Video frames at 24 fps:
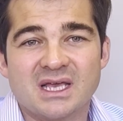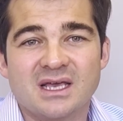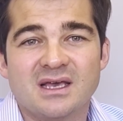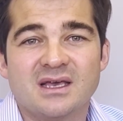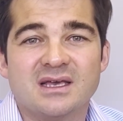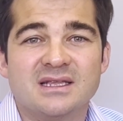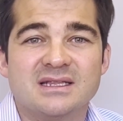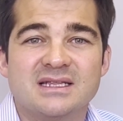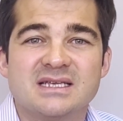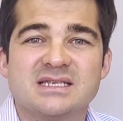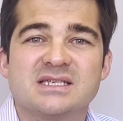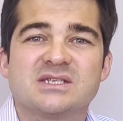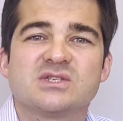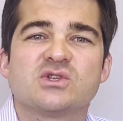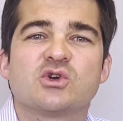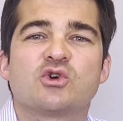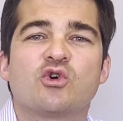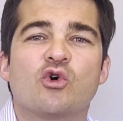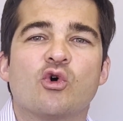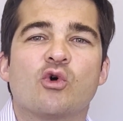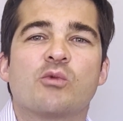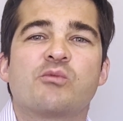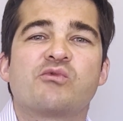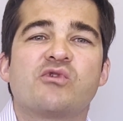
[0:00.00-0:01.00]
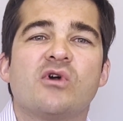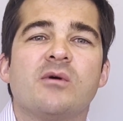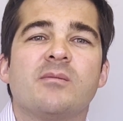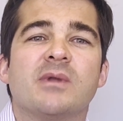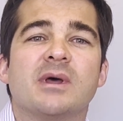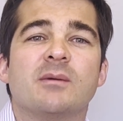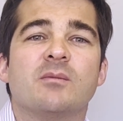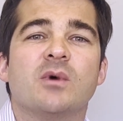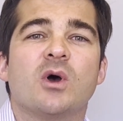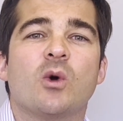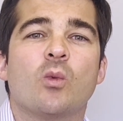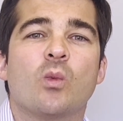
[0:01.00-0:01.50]
This is the core
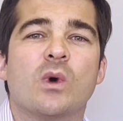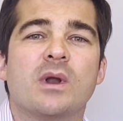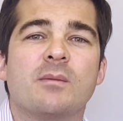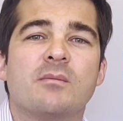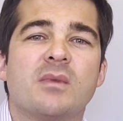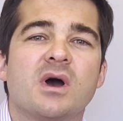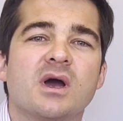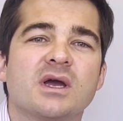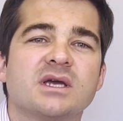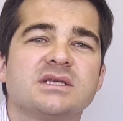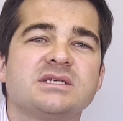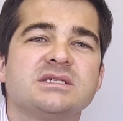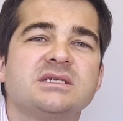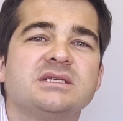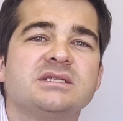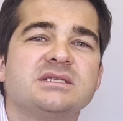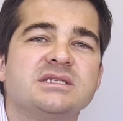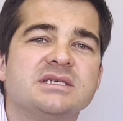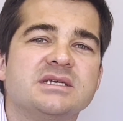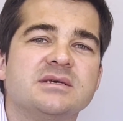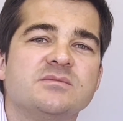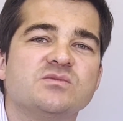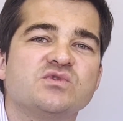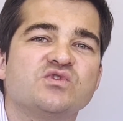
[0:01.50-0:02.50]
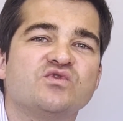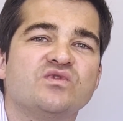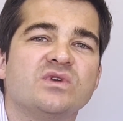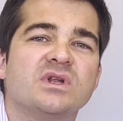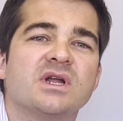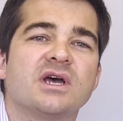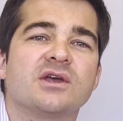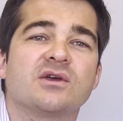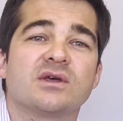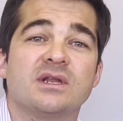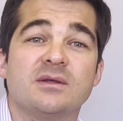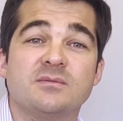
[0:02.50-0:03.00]
problem. When marketing teams
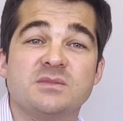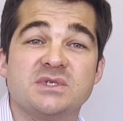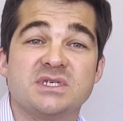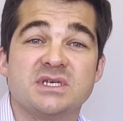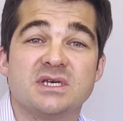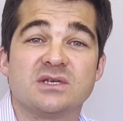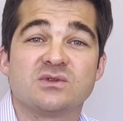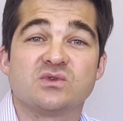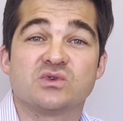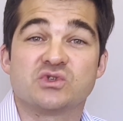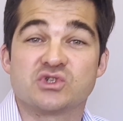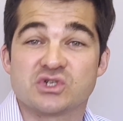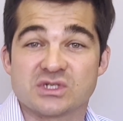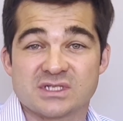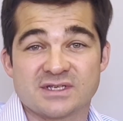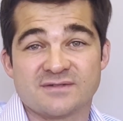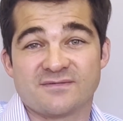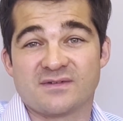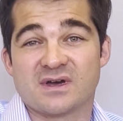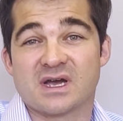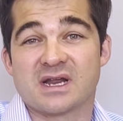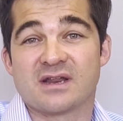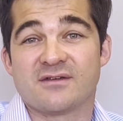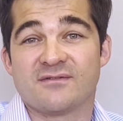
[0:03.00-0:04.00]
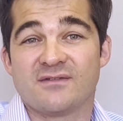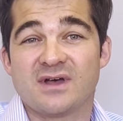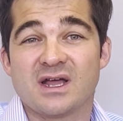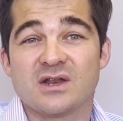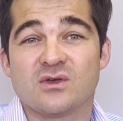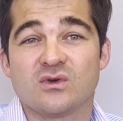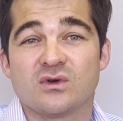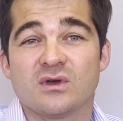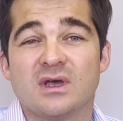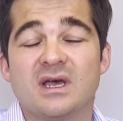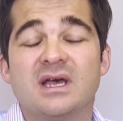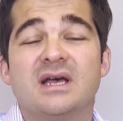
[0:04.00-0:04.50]
rely on MTA to justify their
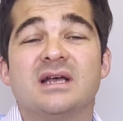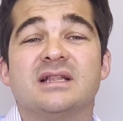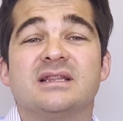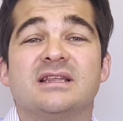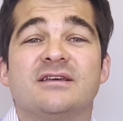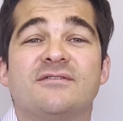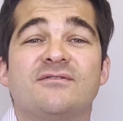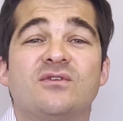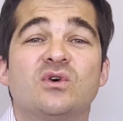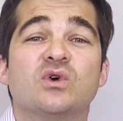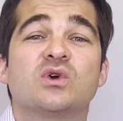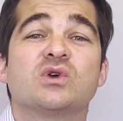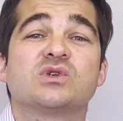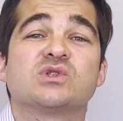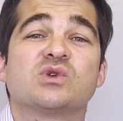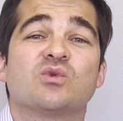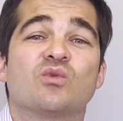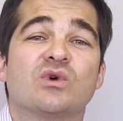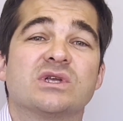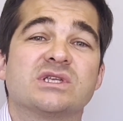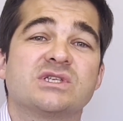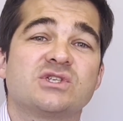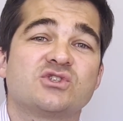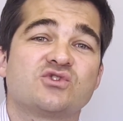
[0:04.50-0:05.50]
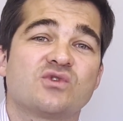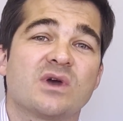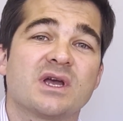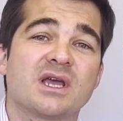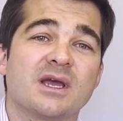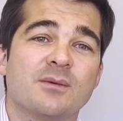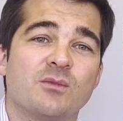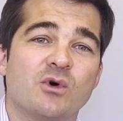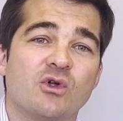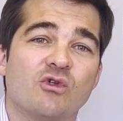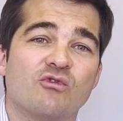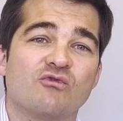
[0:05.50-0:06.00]
value, they focus on what's
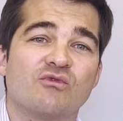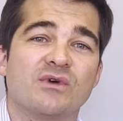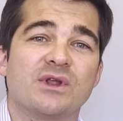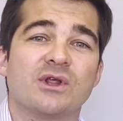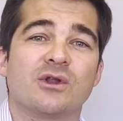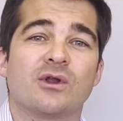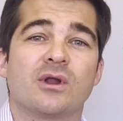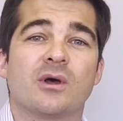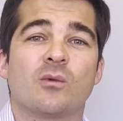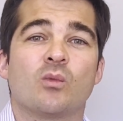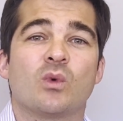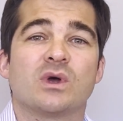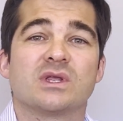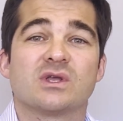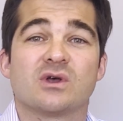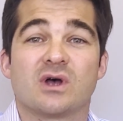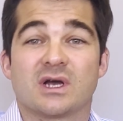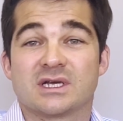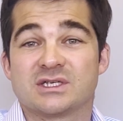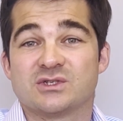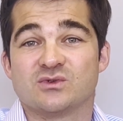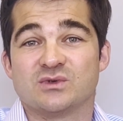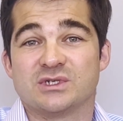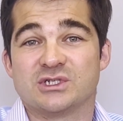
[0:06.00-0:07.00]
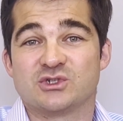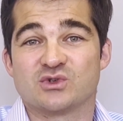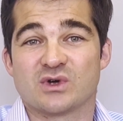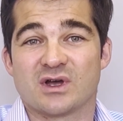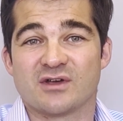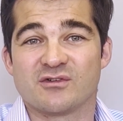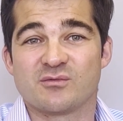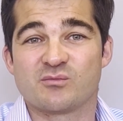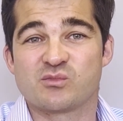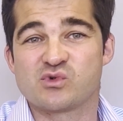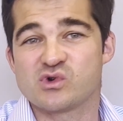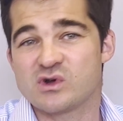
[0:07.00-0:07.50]
trackable rather than what actually
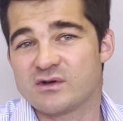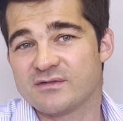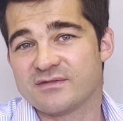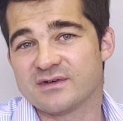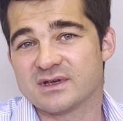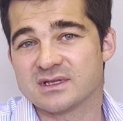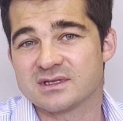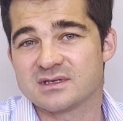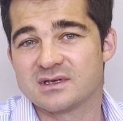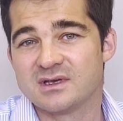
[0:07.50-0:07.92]
drives profit.